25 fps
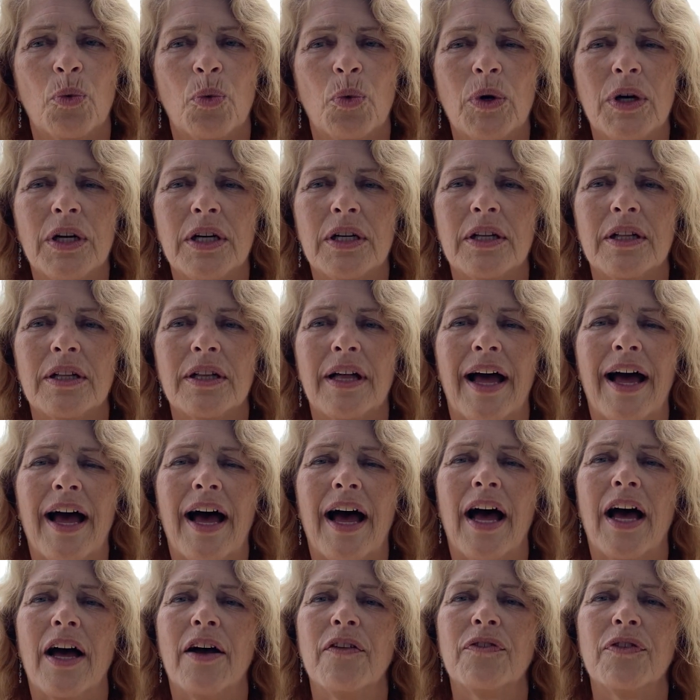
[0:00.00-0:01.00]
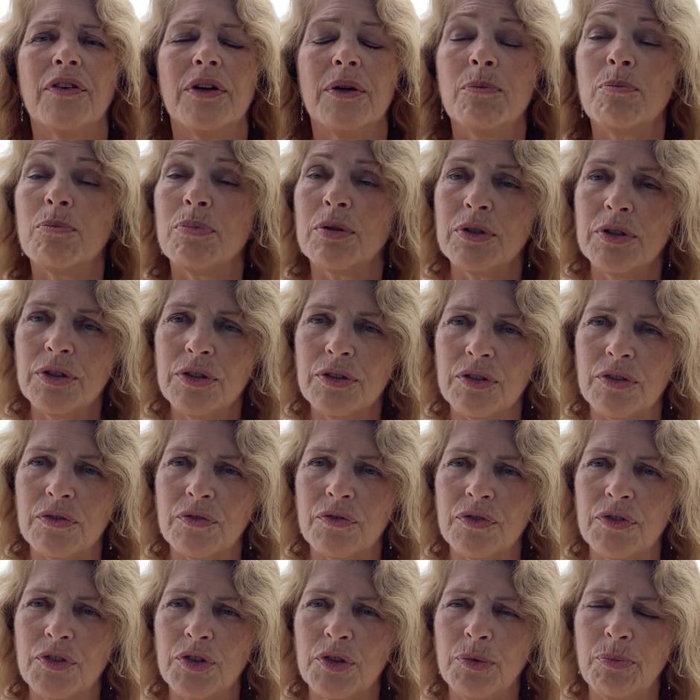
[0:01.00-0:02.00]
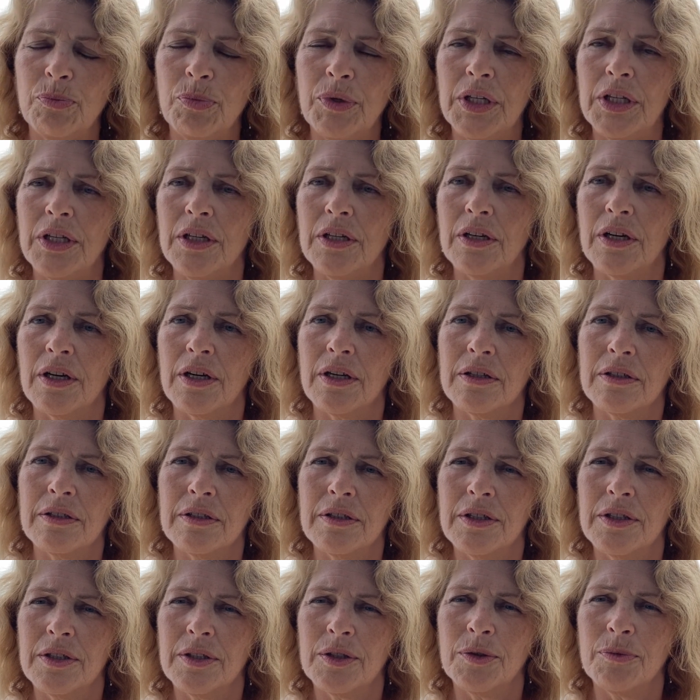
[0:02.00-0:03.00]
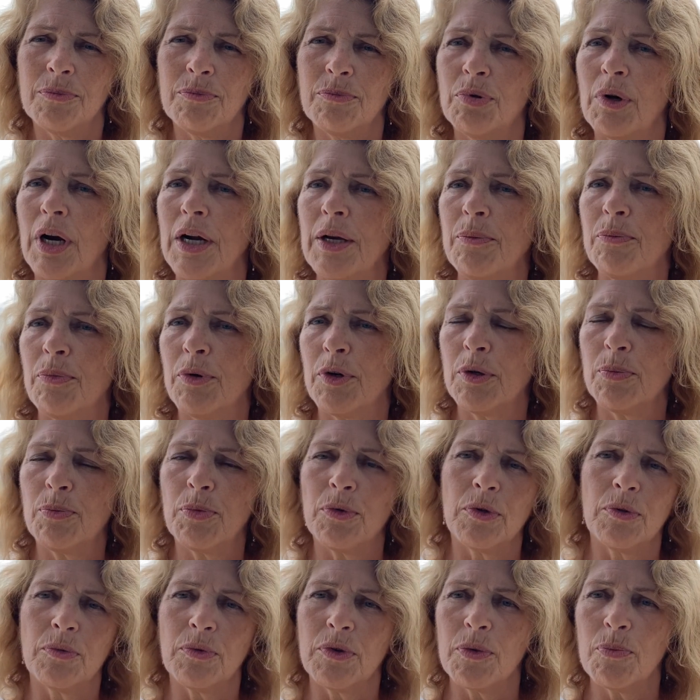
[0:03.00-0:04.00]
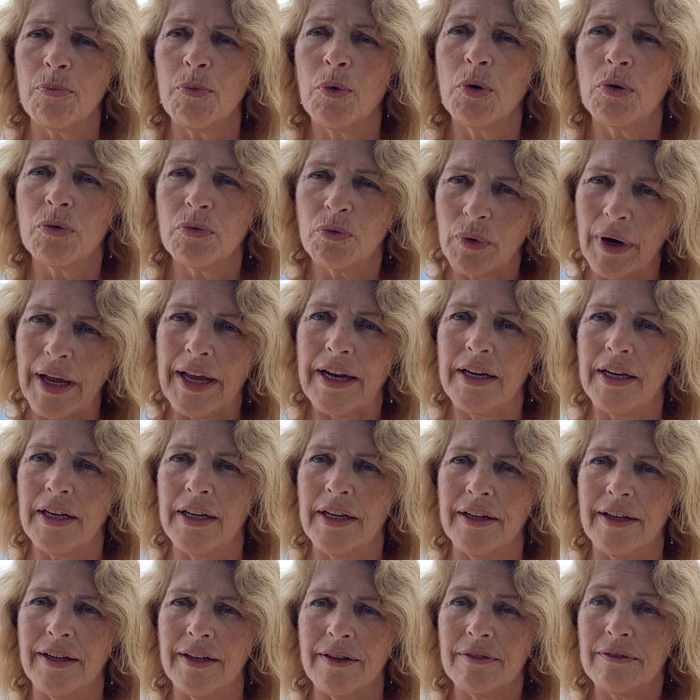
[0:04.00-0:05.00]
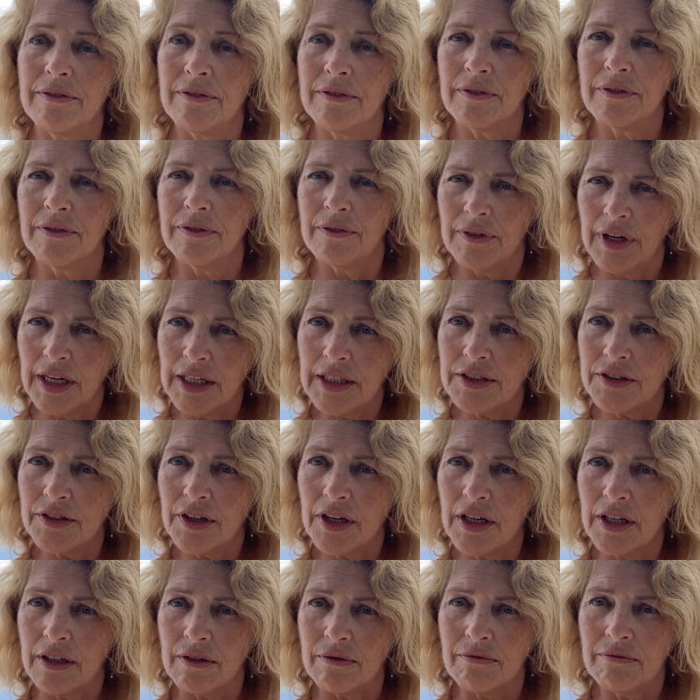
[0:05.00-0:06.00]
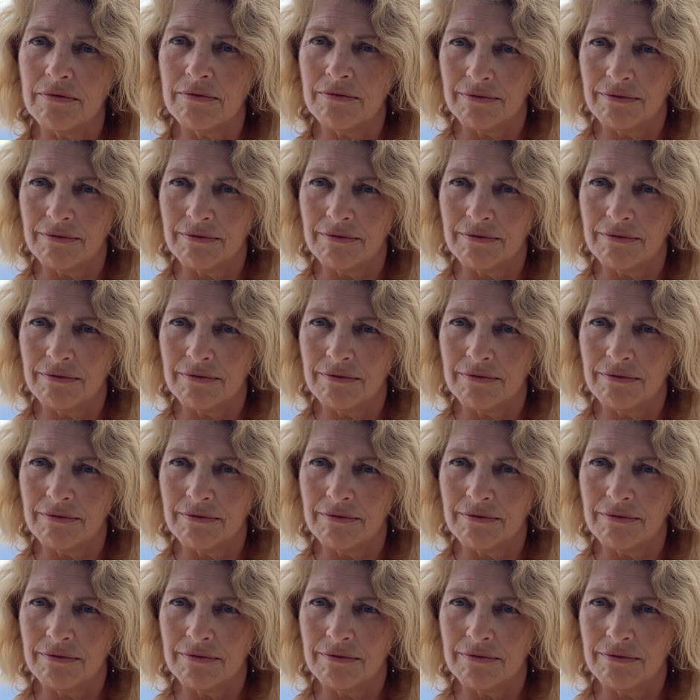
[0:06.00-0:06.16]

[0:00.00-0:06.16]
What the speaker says: will have improved to being a bright purple with more red in it. Red is good.